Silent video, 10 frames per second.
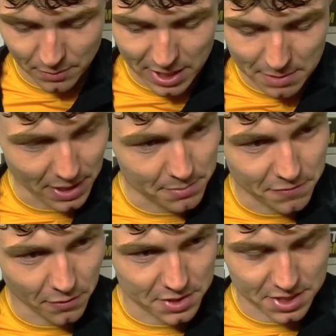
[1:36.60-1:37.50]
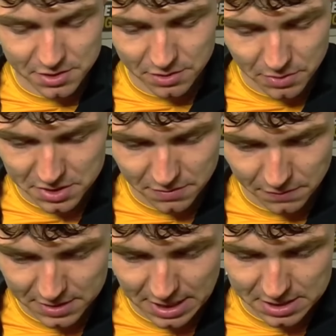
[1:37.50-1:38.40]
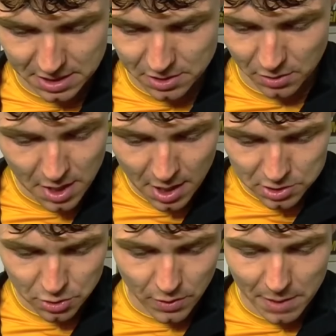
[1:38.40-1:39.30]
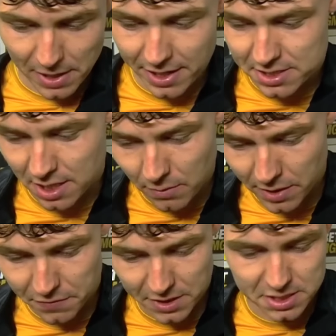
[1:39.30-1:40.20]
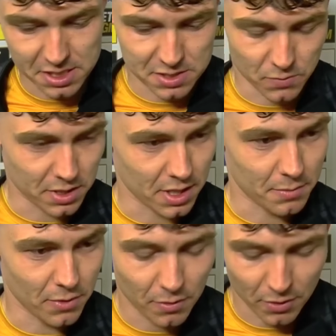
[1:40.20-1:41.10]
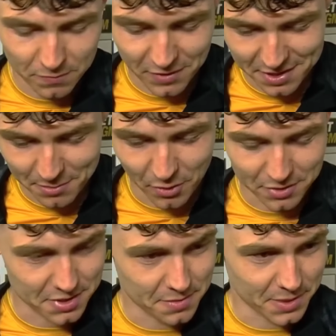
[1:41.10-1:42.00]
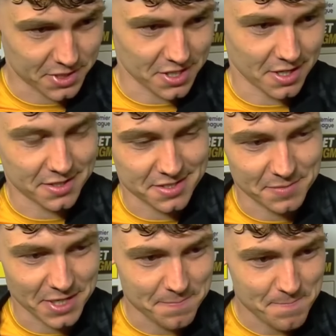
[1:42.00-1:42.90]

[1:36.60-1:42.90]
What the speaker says: way he played before his injury was fantastic. So 2 great players. Can't wait for next season when hopefully they're both on the pitch at the same time.